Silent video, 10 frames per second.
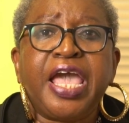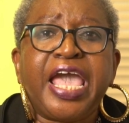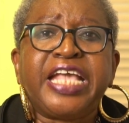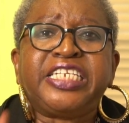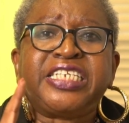
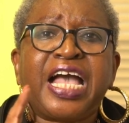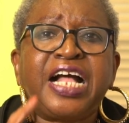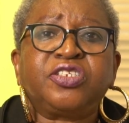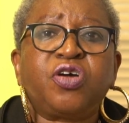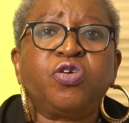A
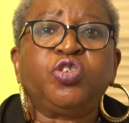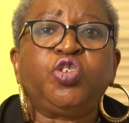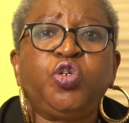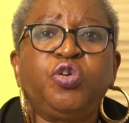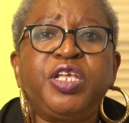child
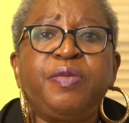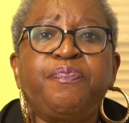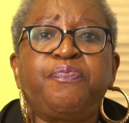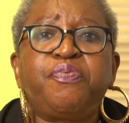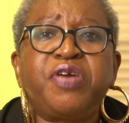unduly
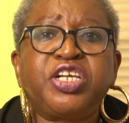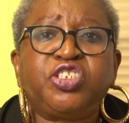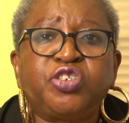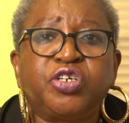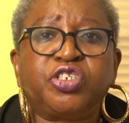
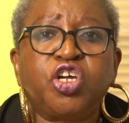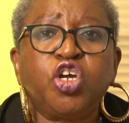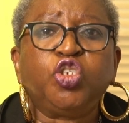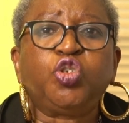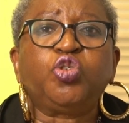pressured
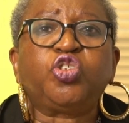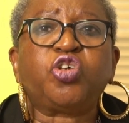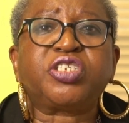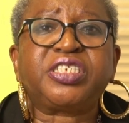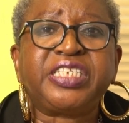to
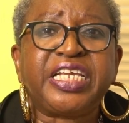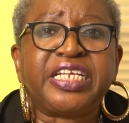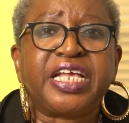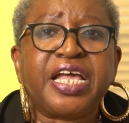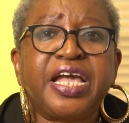
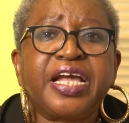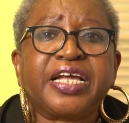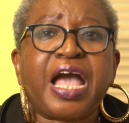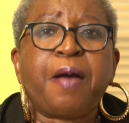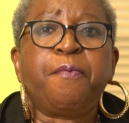succeed
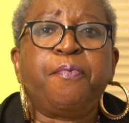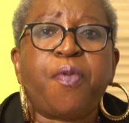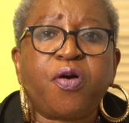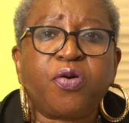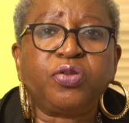can
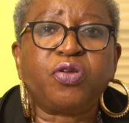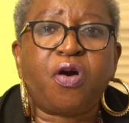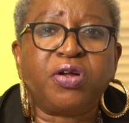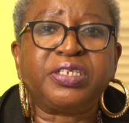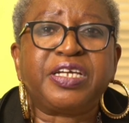buckle
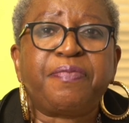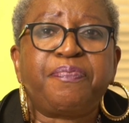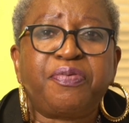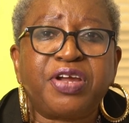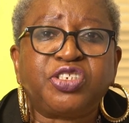under
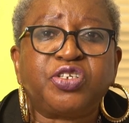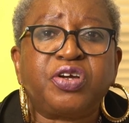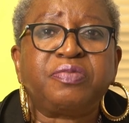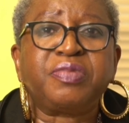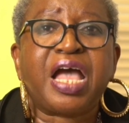
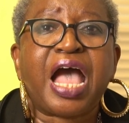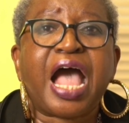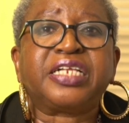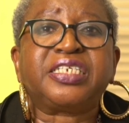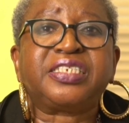pressure
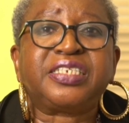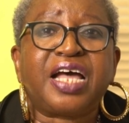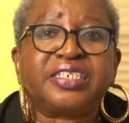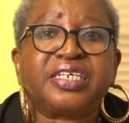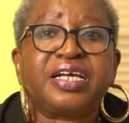and
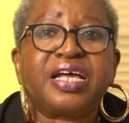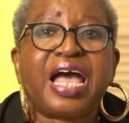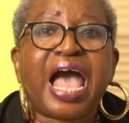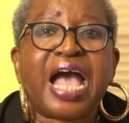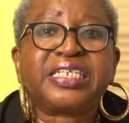start
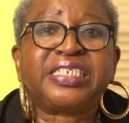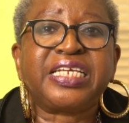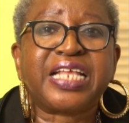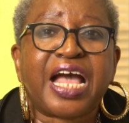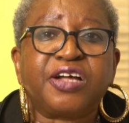
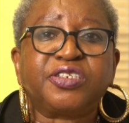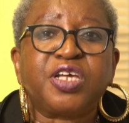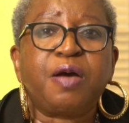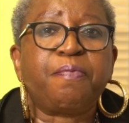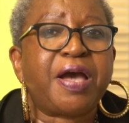acting out
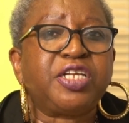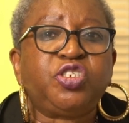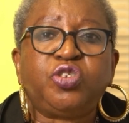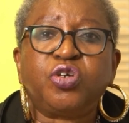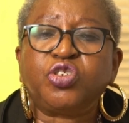by
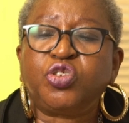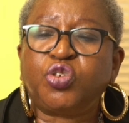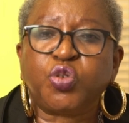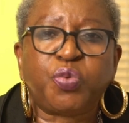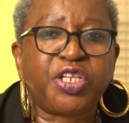
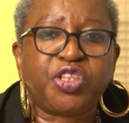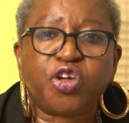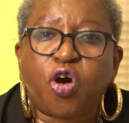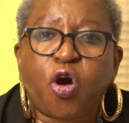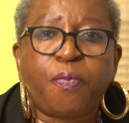just doing
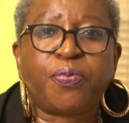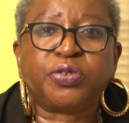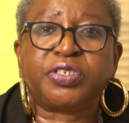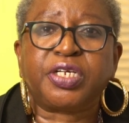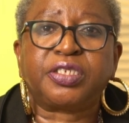the
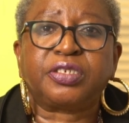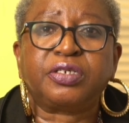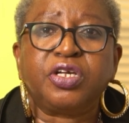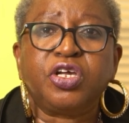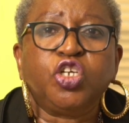opposite,
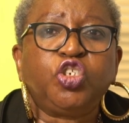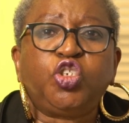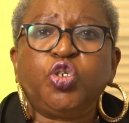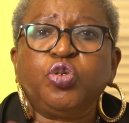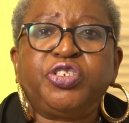
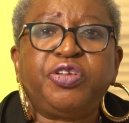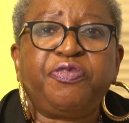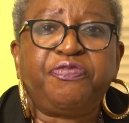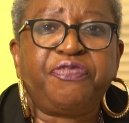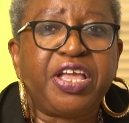choosing
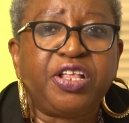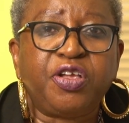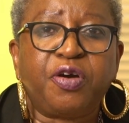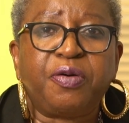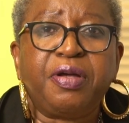
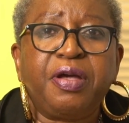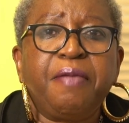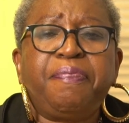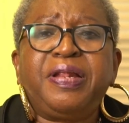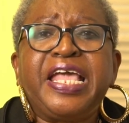failure,
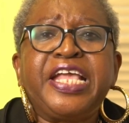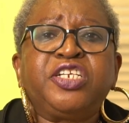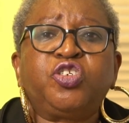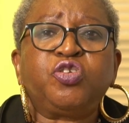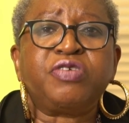
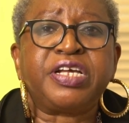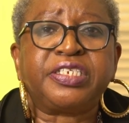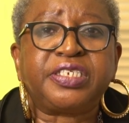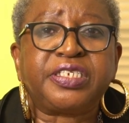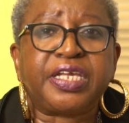playing
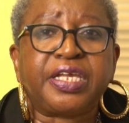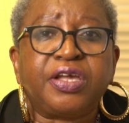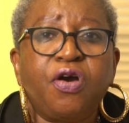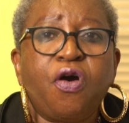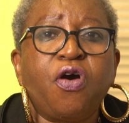truancy,
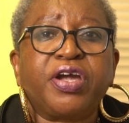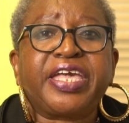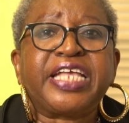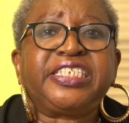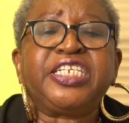or
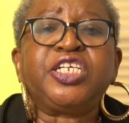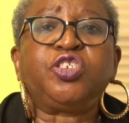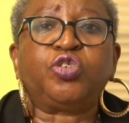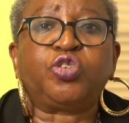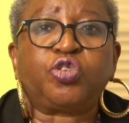getting
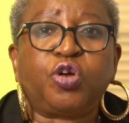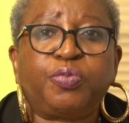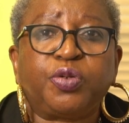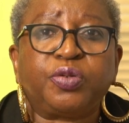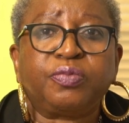into
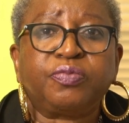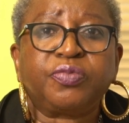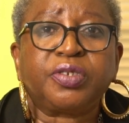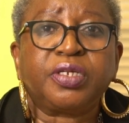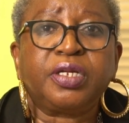trouble.
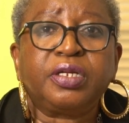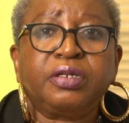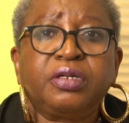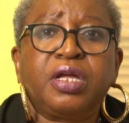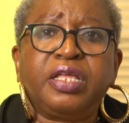
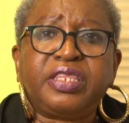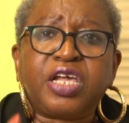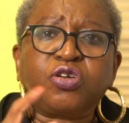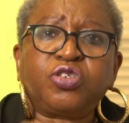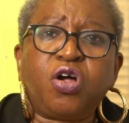They
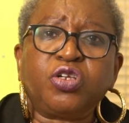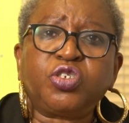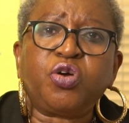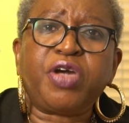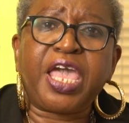could
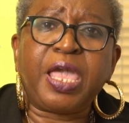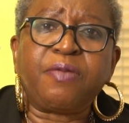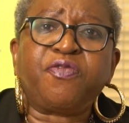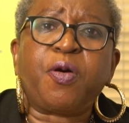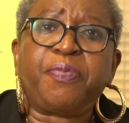also
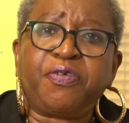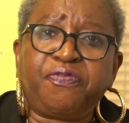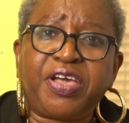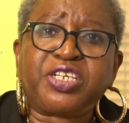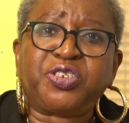aim for
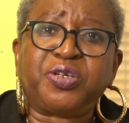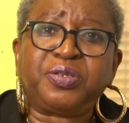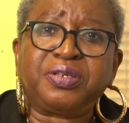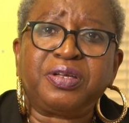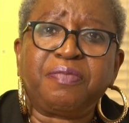
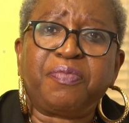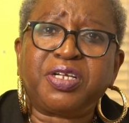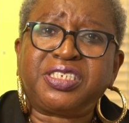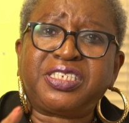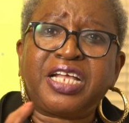perfection, but
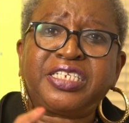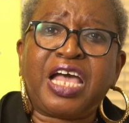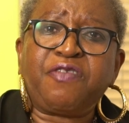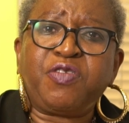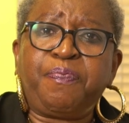start
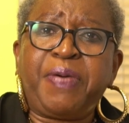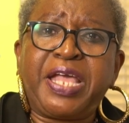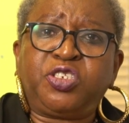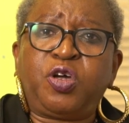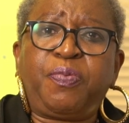having
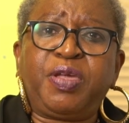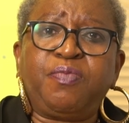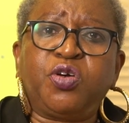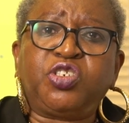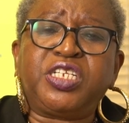pent-up
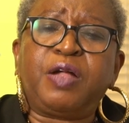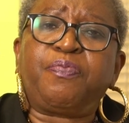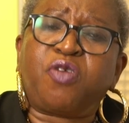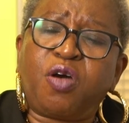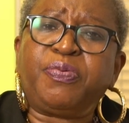emotional
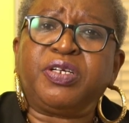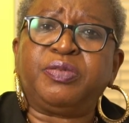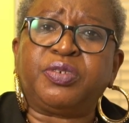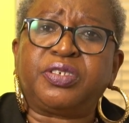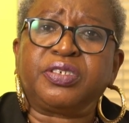
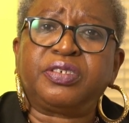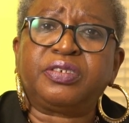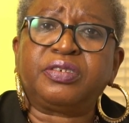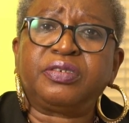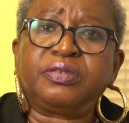problems.
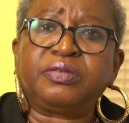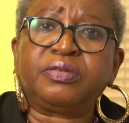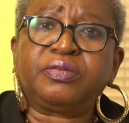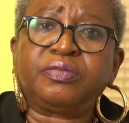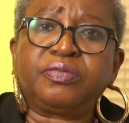
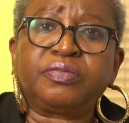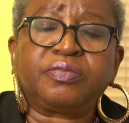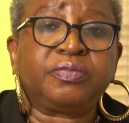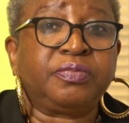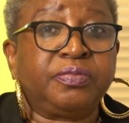
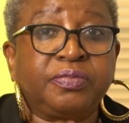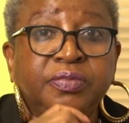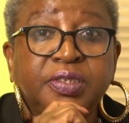Hmm.